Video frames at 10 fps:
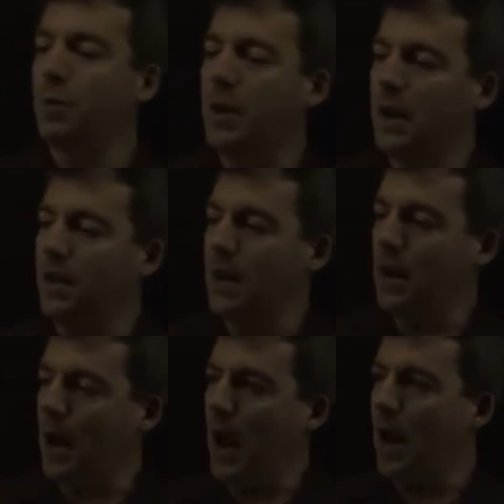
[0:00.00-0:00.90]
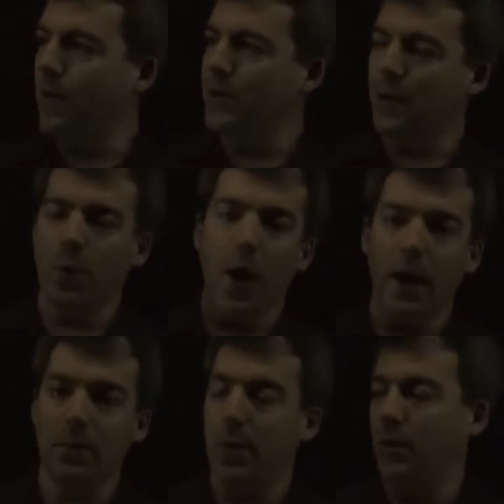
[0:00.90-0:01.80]
be the average of the y
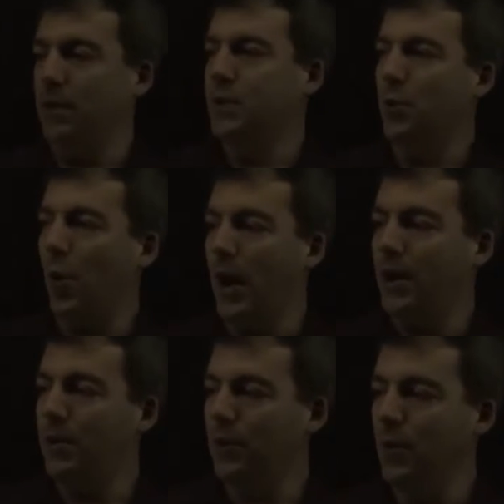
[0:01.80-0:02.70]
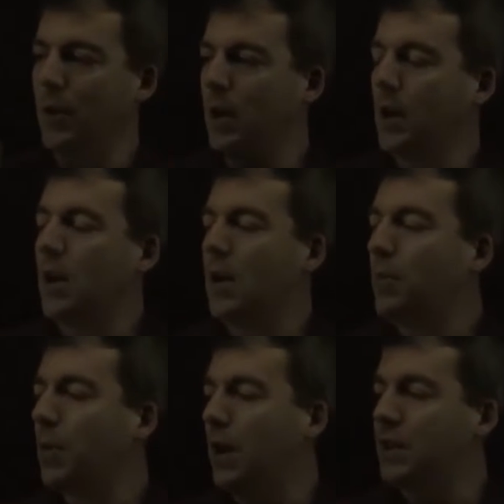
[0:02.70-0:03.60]
component, so y2
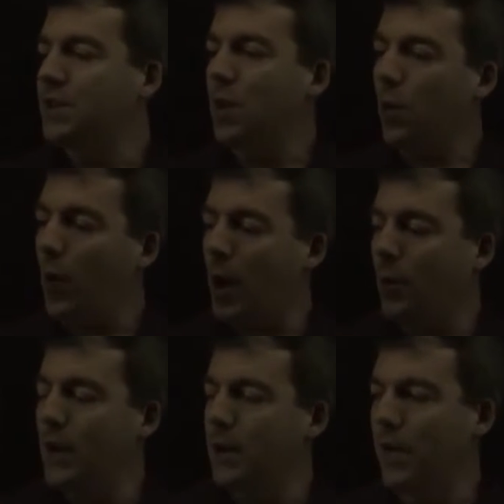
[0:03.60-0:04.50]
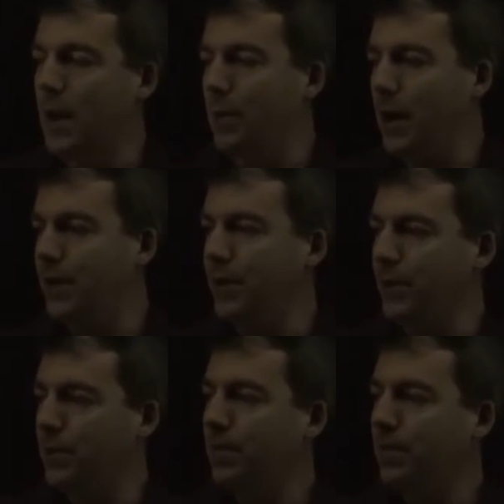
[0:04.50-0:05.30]
plus y1 divided by 2.